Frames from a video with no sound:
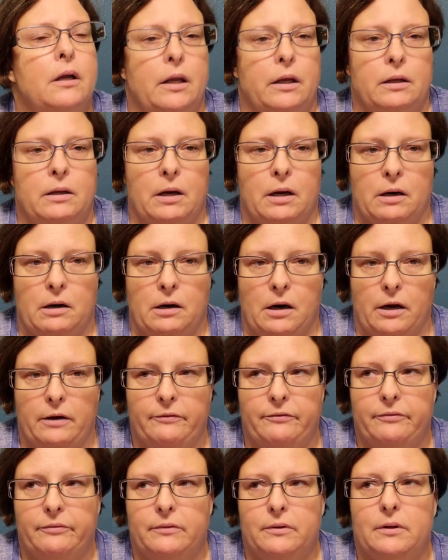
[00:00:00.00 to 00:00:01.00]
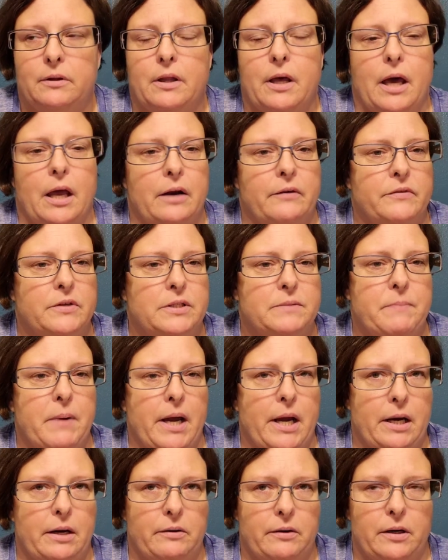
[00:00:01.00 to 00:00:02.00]
and cut off the head of his
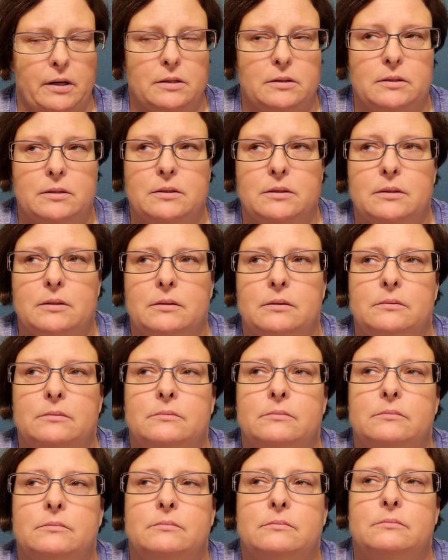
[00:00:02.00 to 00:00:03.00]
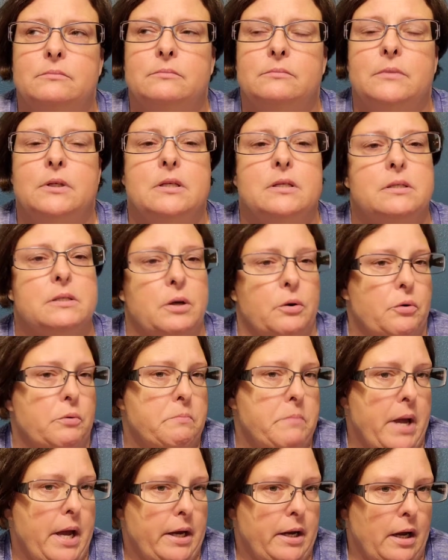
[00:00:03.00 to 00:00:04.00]
pancreas and sew
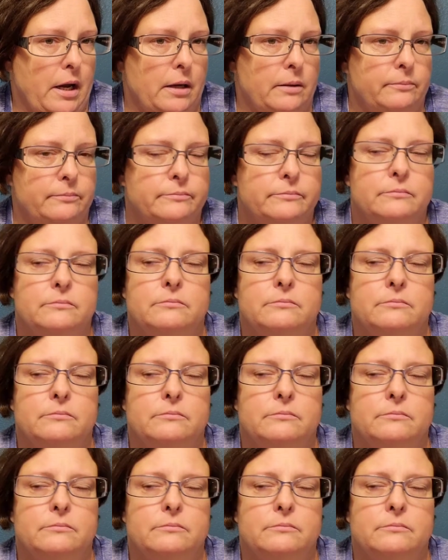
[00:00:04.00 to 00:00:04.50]
him back up.